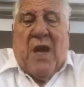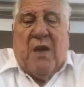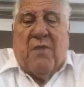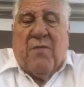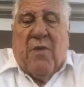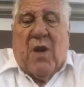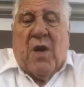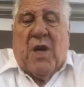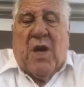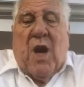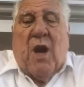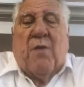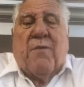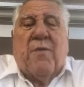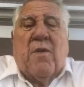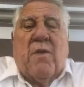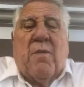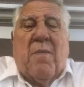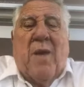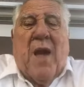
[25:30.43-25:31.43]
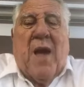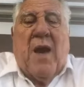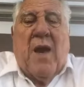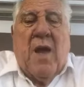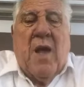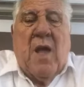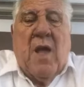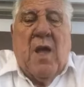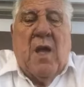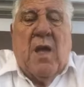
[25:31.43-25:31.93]
I was very careful about
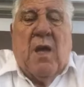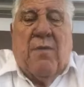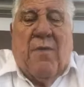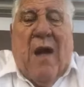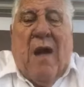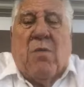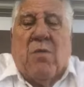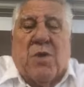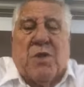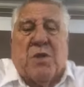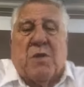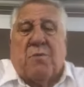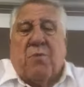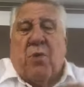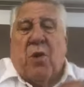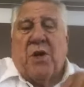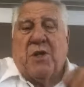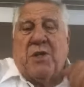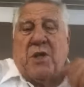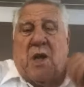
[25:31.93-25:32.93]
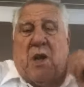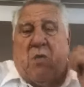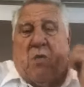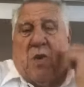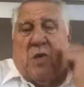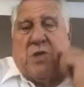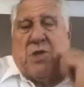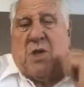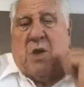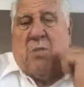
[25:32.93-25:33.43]
if I wasn't preaching, I
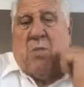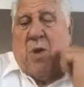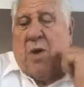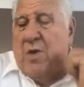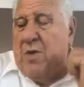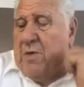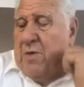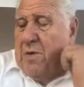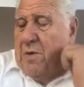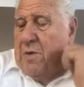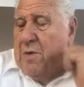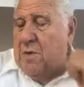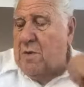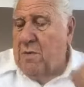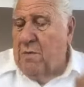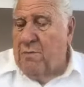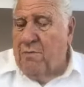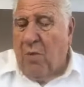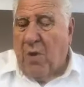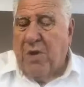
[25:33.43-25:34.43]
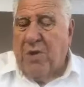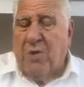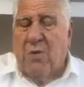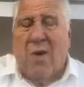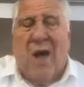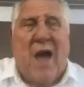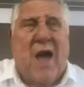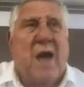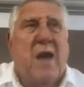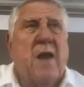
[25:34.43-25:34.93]
want someone to preach
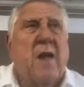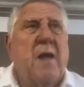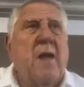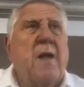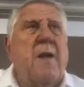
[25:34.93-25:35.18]
right.